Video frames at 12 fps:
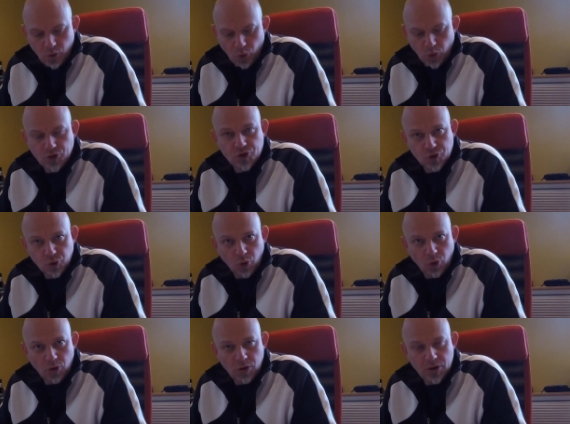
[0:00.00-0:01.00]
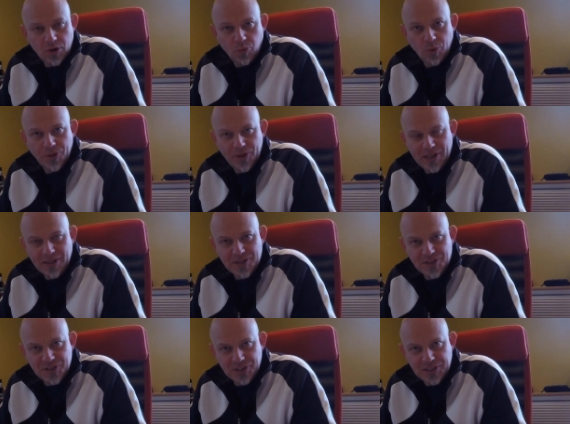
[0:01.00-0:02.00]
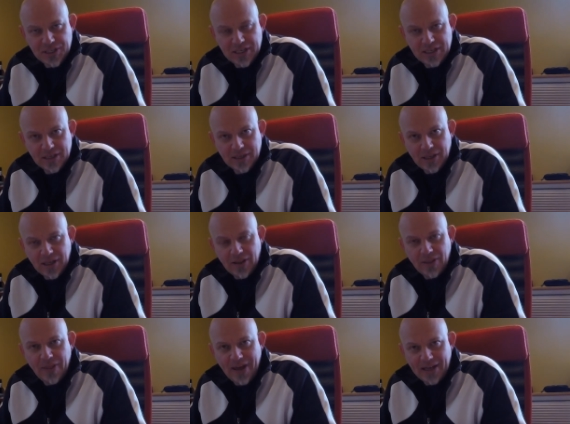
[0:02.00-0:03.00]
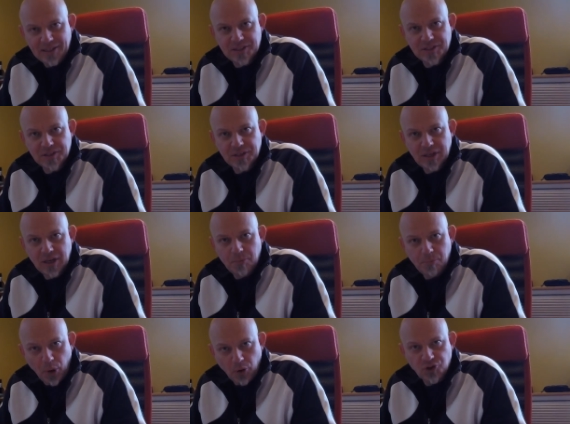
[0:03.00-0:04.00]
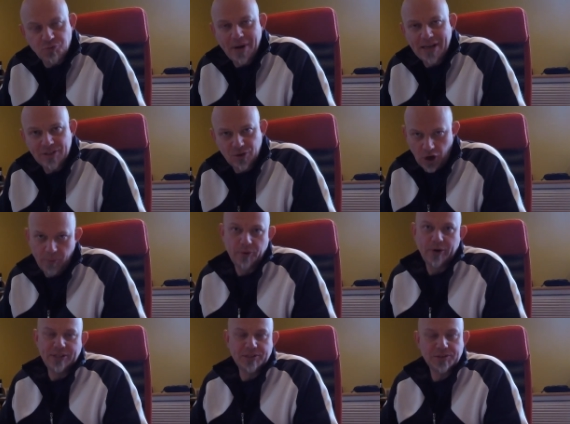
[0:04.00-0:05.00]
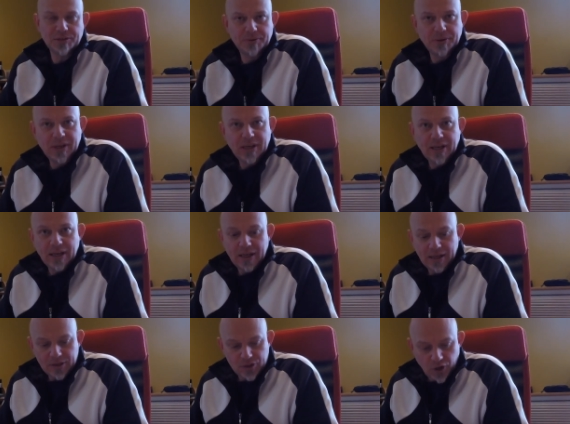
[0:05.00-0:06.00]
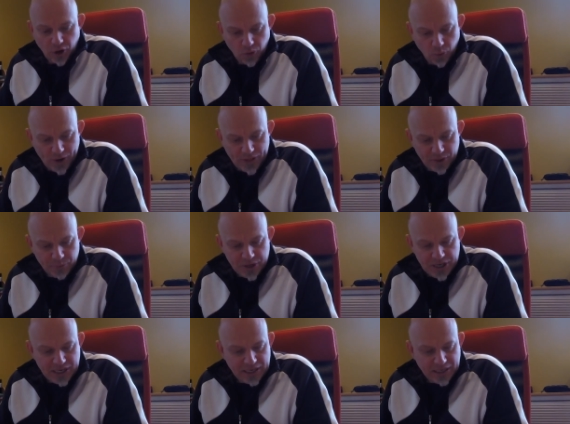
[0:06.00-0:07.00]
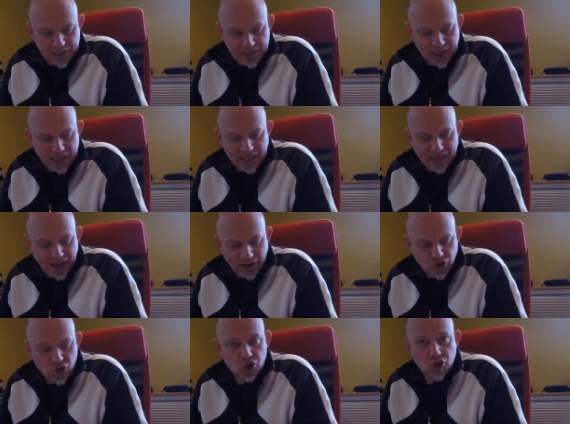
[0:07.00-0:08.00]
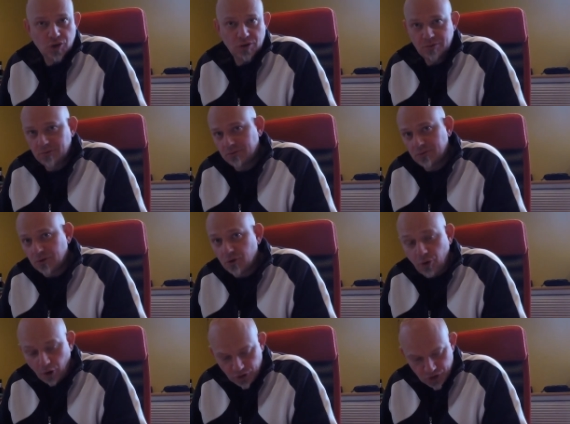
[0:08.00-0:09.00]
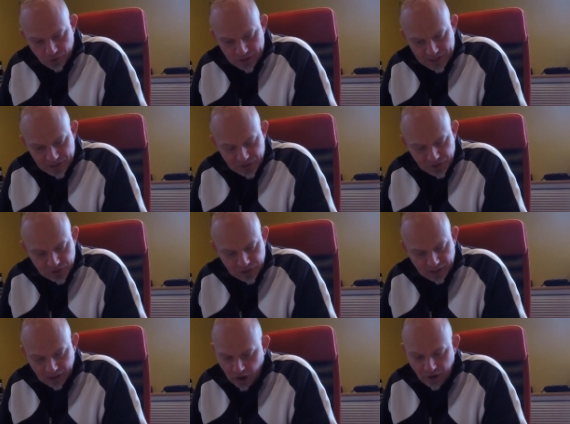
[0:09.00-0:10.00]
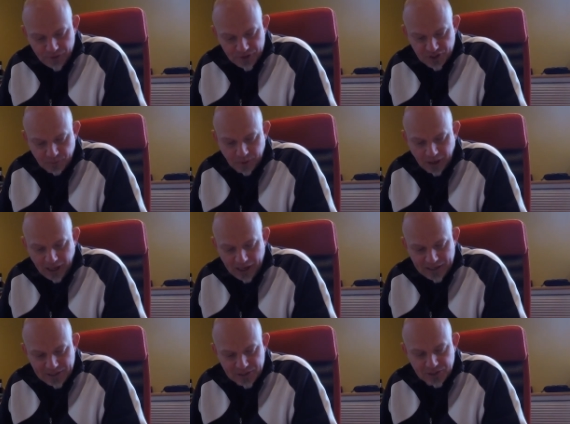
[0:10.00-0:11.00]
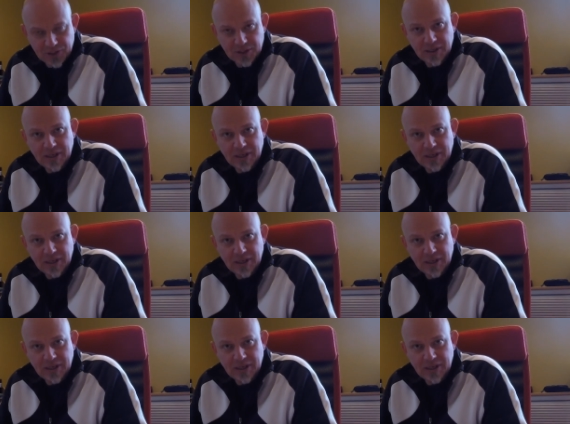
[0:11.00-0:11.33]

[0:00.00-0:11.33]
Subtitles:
or store within the city that Postmates operates. So whether it be getting lunch, groceries, office supplies,